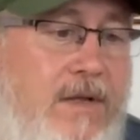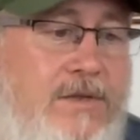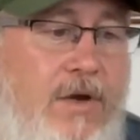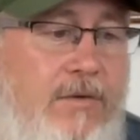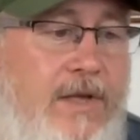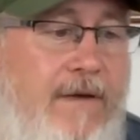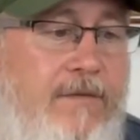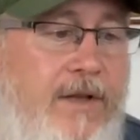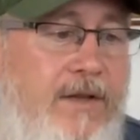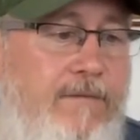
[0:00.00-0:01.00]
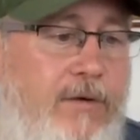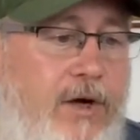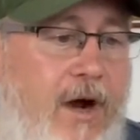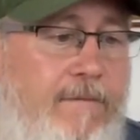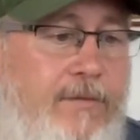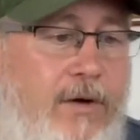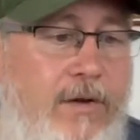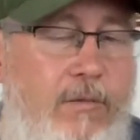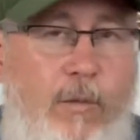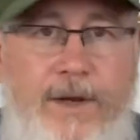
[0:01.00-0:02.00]
So definitely for
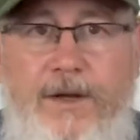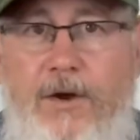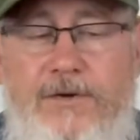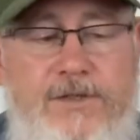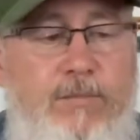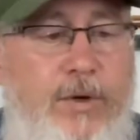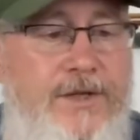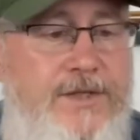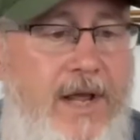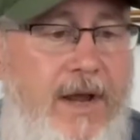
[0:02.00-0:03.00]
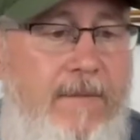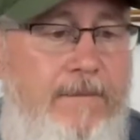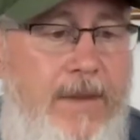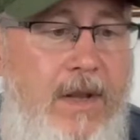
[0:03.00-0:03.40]
comfort, the win goes to Bridgedale.